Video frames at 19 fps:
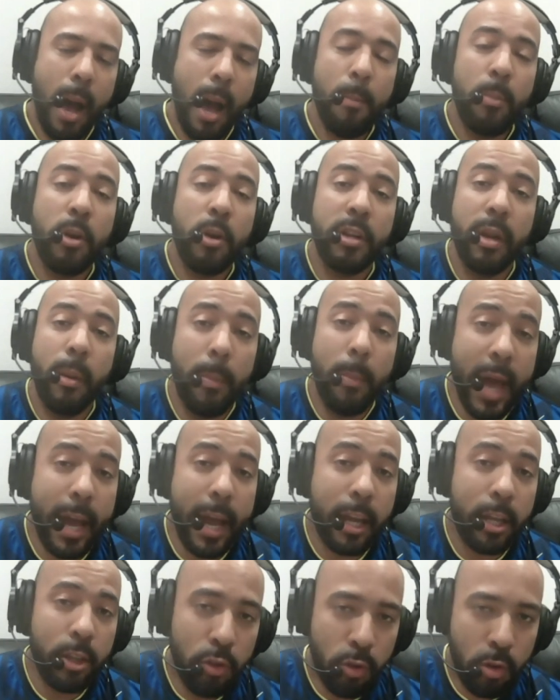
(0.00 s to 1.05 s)
going to
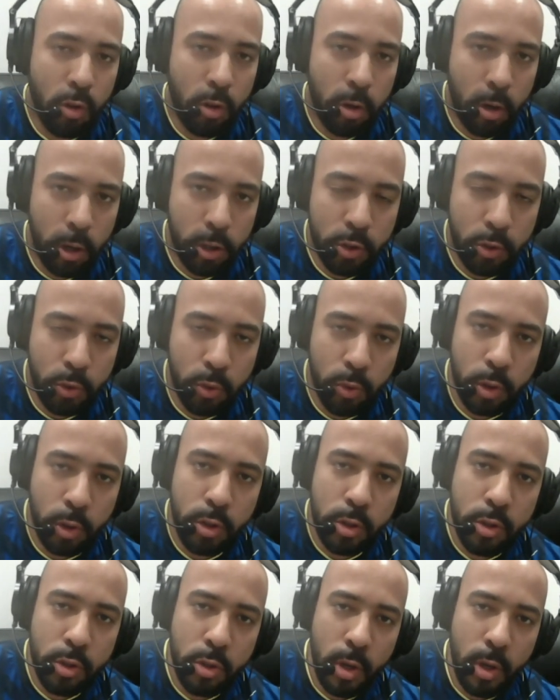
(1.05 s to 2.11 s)
back Newcastle
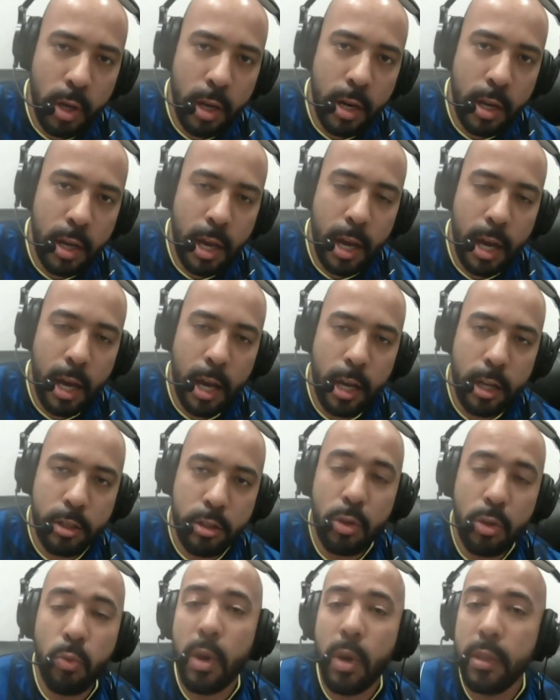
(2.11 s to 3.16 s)

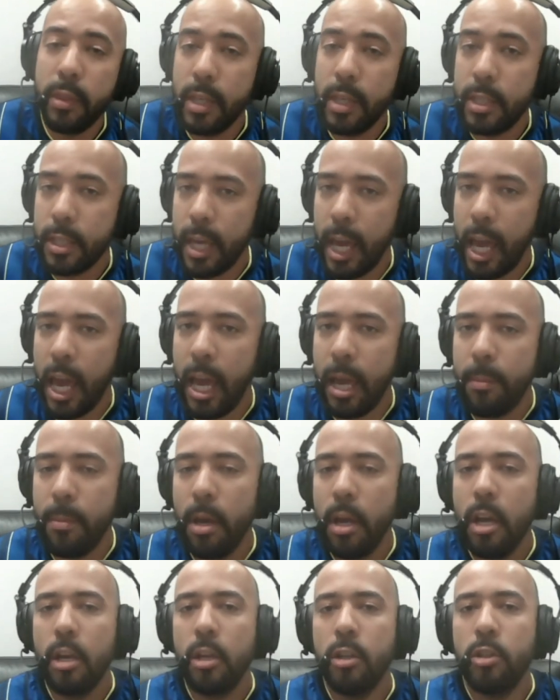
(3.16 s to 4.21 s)
to win this game
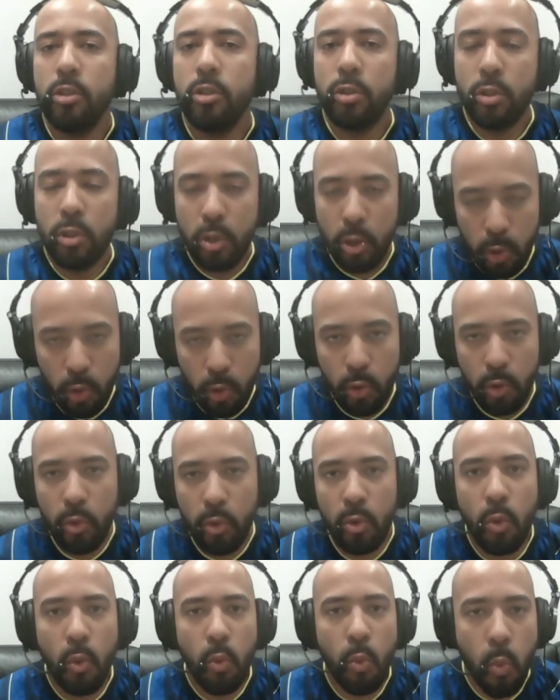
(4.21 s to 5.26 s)

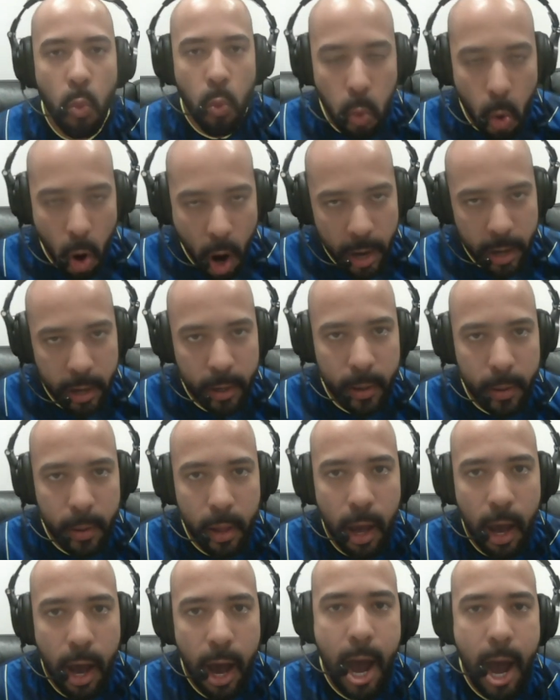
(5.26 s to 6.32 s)
2-1.
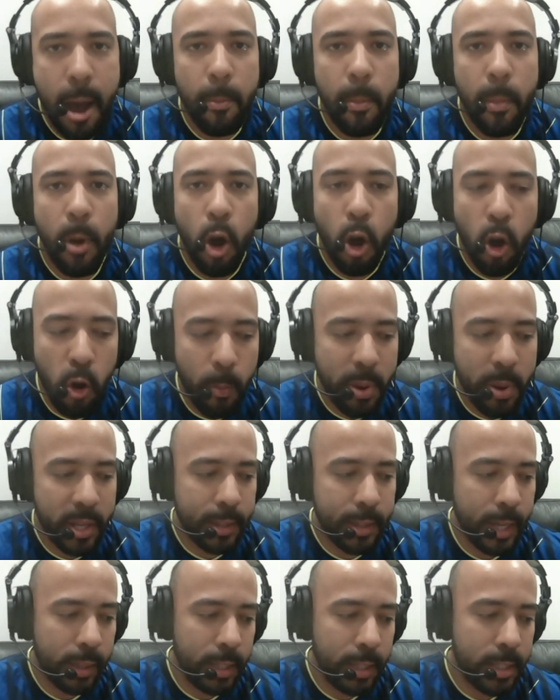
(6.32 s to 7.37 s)
I'm hoping
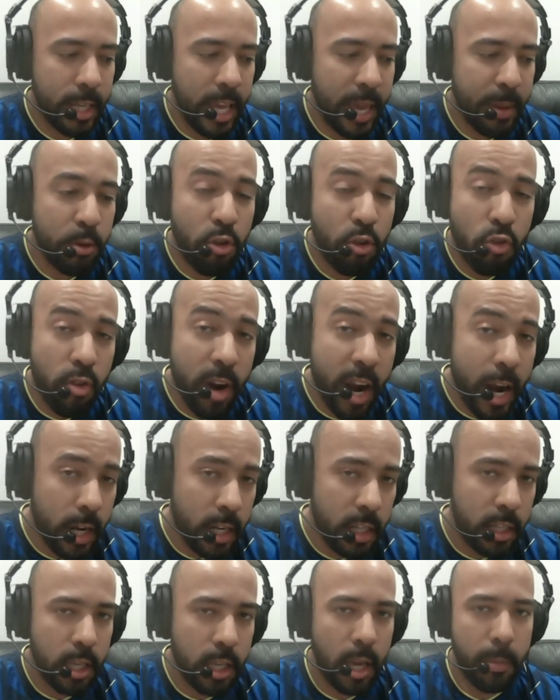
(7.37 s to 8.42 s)
that the same grit and
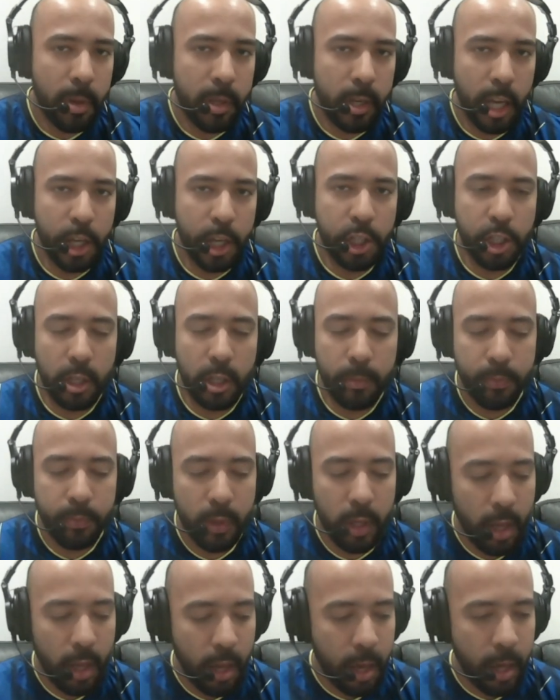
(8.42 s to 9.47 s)
determination
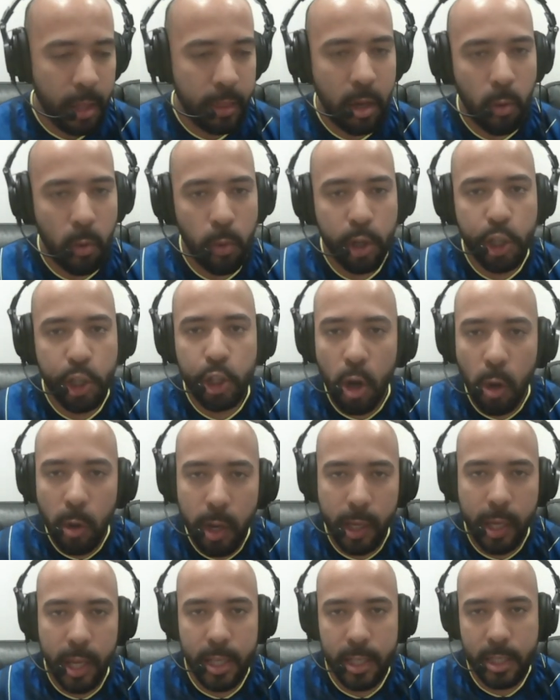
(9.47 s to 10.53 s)
that we showed
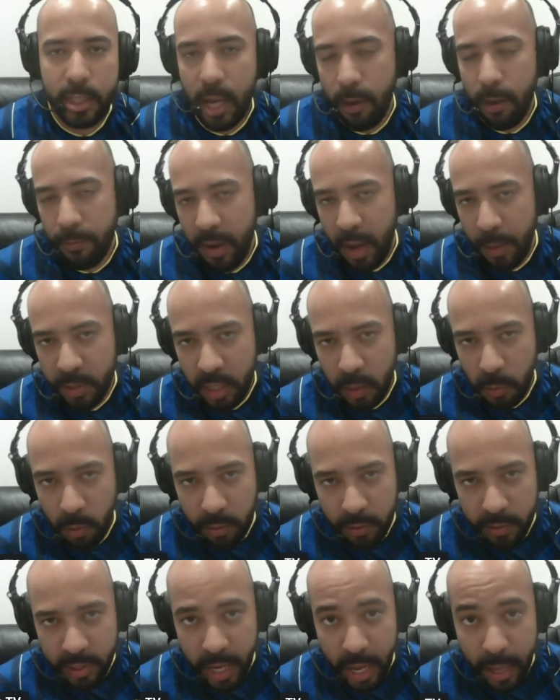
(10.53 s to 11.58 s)
against Southampton
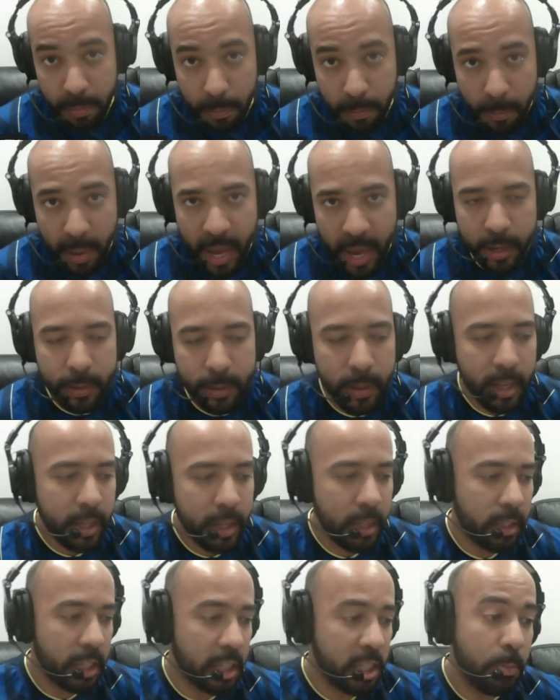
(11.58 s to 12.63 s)
with 10 men,
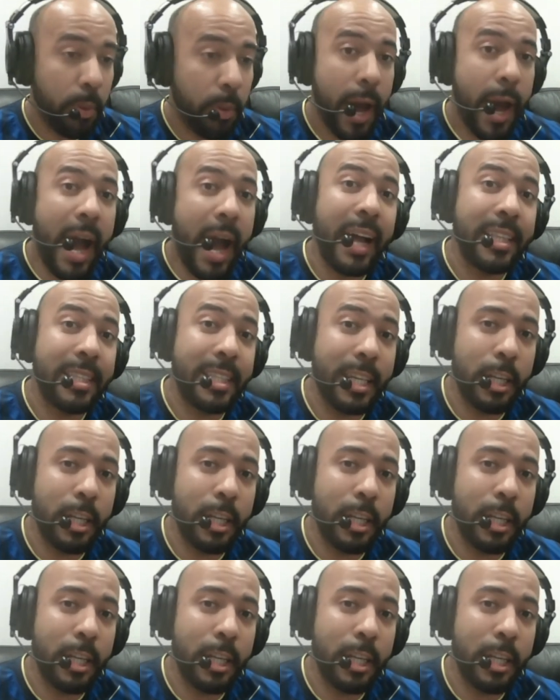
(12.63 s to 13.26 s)
despite our